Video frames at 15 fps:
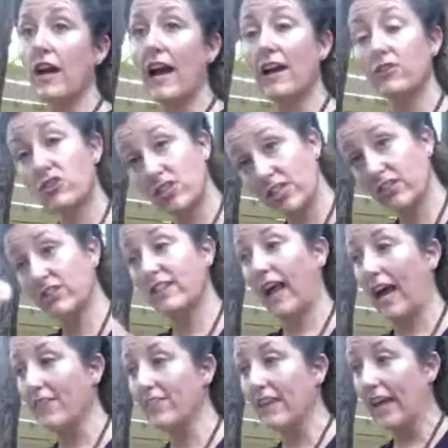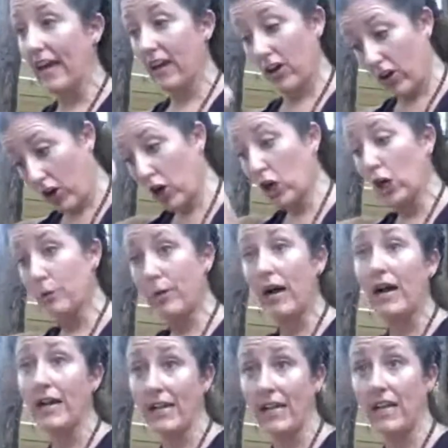how she could navigate her
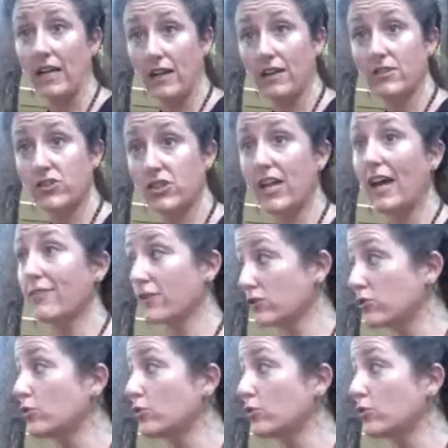body. She gave her